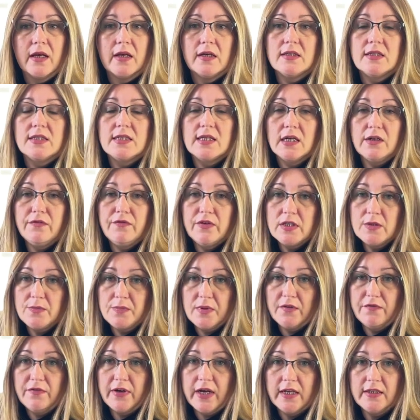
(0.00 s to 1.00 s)
Service
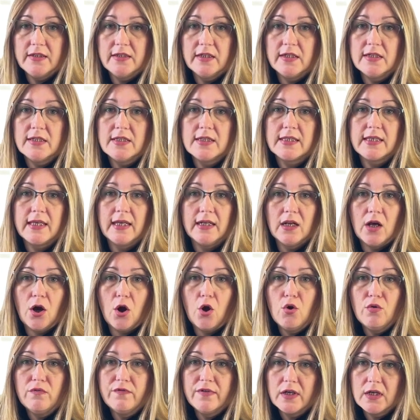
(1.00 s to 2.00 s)
providers can
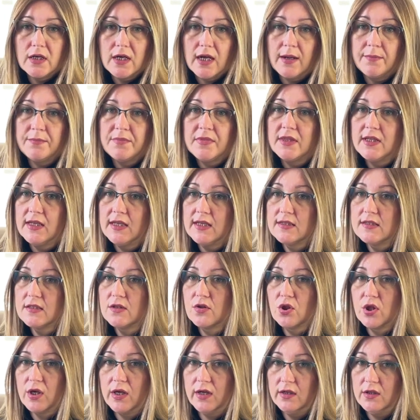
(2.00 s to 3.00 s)
overcome these
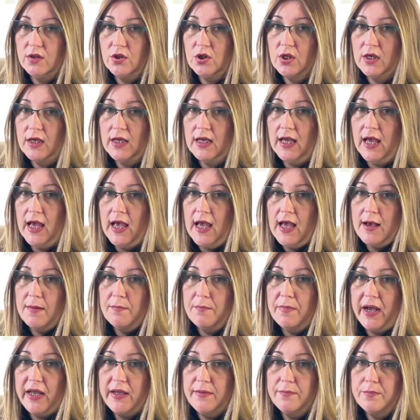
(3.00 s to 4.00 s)
challenges
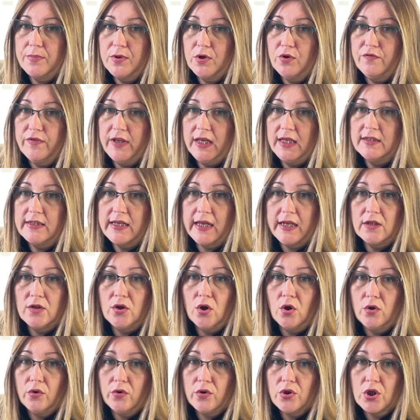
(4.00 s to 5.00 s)
by improving
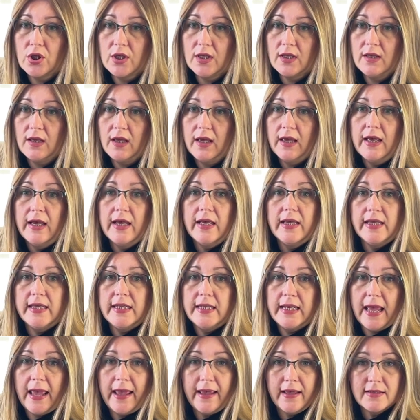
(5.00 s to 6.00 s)
technology,
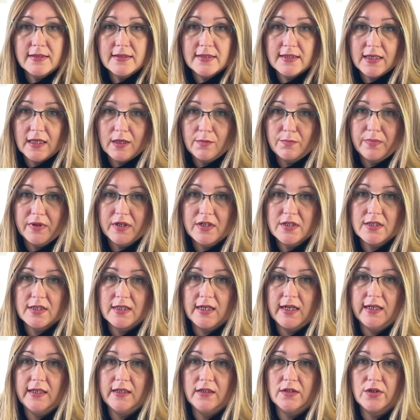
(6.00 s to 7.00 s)
enhancing
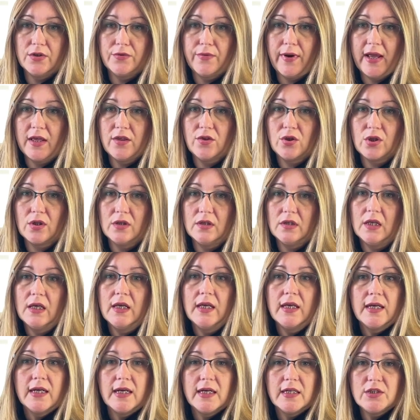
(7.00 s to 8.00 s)
personal interaction,
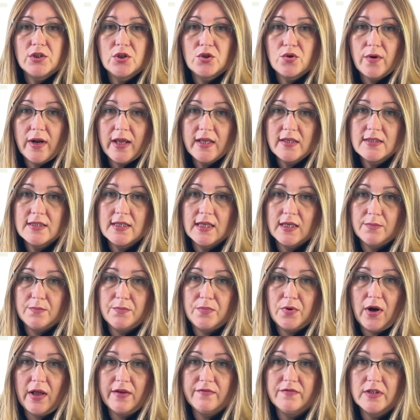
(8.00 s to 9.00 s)
addressing
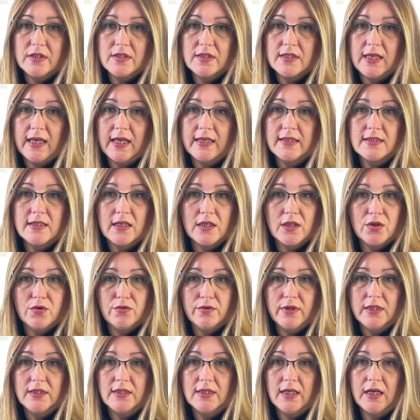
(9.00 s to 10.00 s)
privacy and
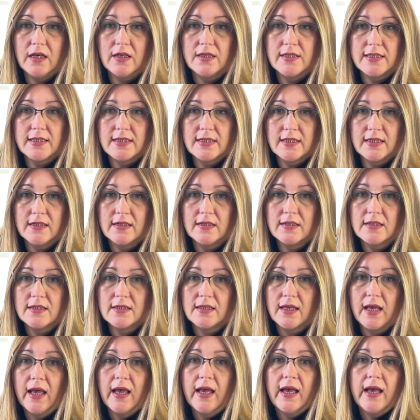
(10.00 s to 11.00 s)
security
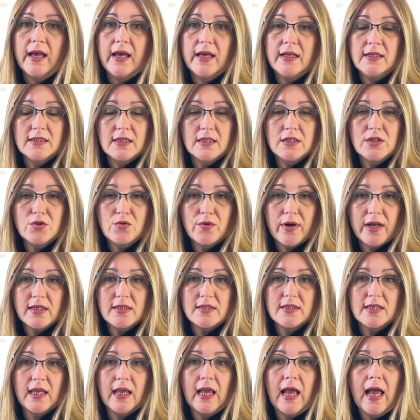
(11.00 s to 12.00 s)
concerns, and
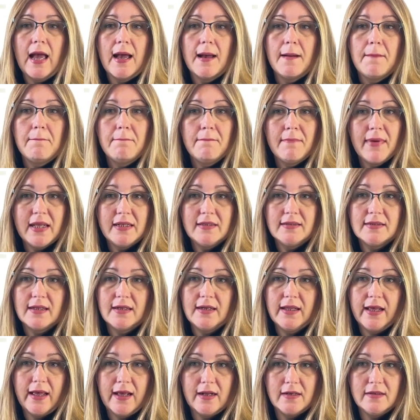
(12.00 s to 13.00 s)
addressing
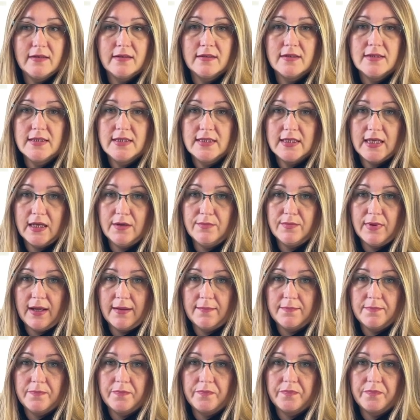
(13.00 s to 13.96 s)
mental health stigma.